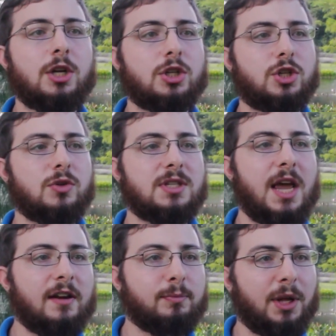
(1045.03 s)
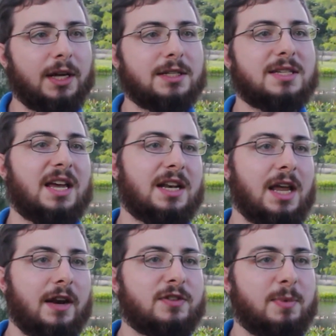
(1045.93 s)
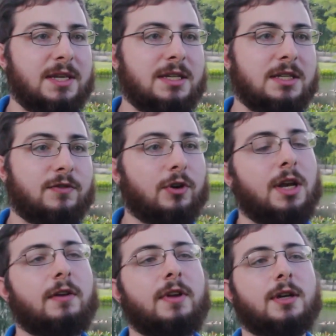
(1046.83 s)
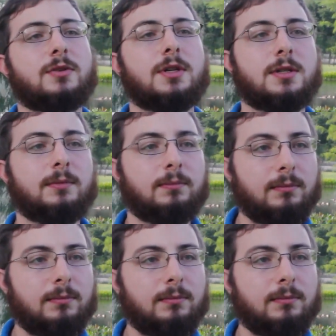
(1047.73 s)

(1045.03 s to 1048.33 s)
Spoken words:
Just use native plants and native species for a native ecosystem.